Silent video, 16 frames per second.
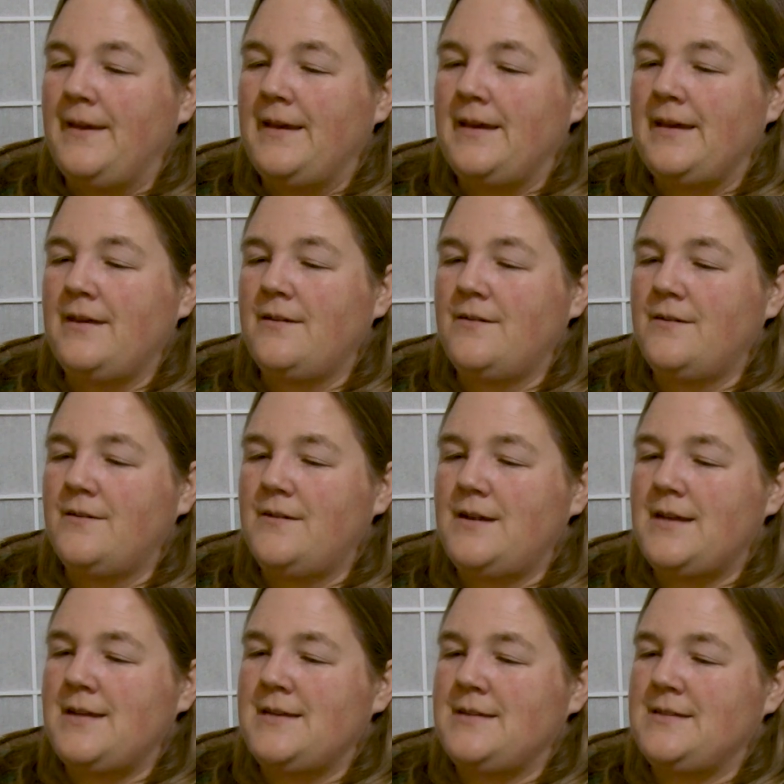Here
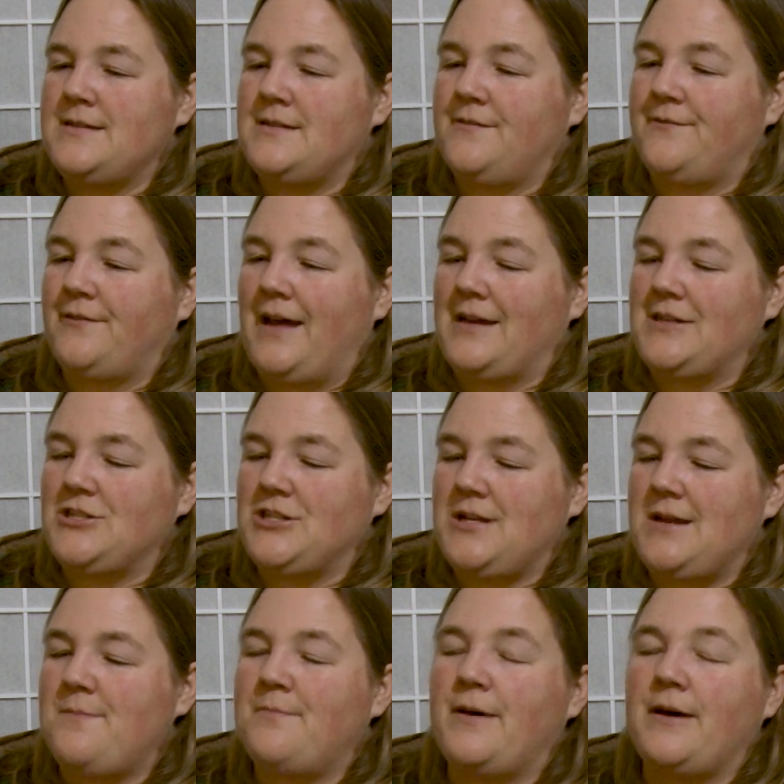is
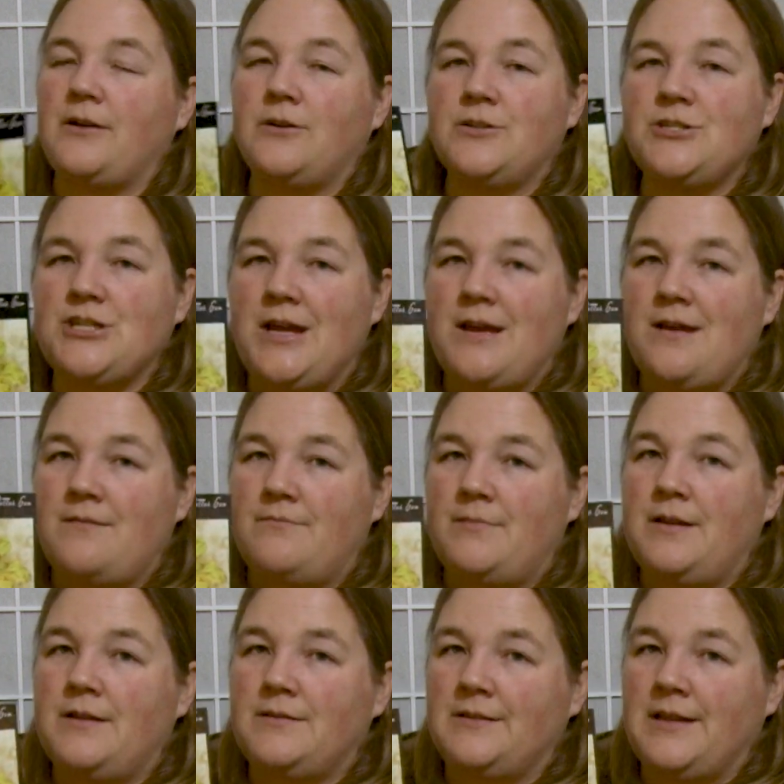flashy butter
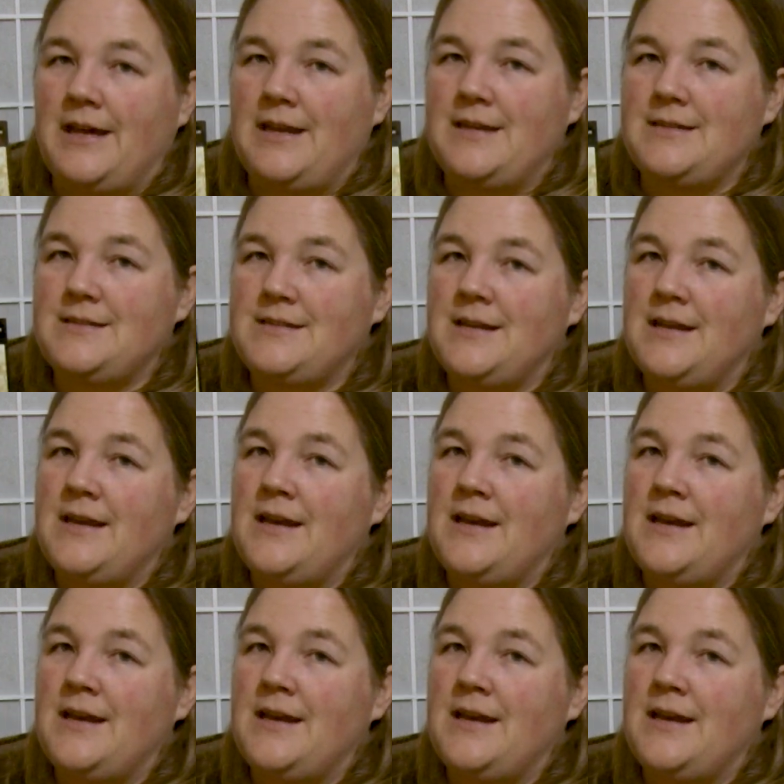gem lettuce.